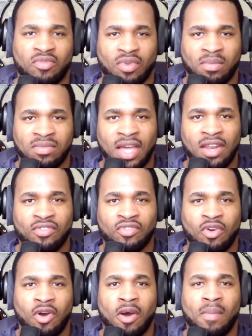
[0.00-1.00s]
Webb
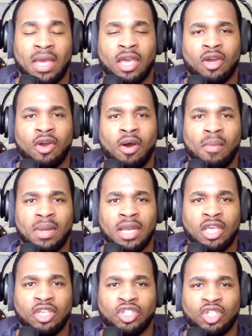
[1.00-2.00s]
Telescope in
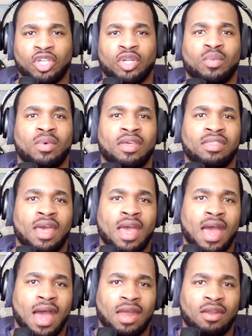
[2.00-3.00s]
combination with
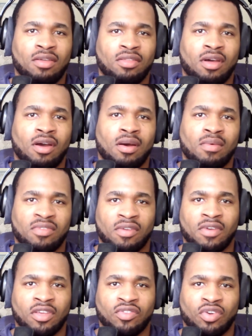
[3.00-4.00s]
another
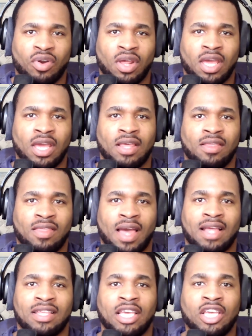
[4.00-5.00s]
observatory
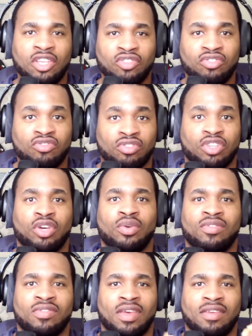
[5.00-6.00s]
that
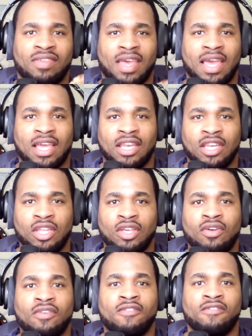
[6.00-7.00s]
introduces a
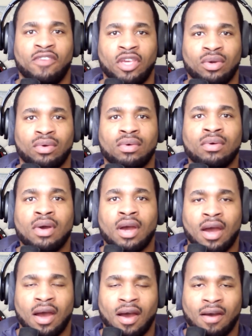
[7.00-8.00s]
new view
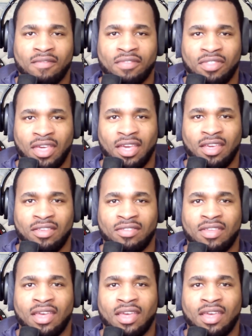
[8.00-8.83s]
of this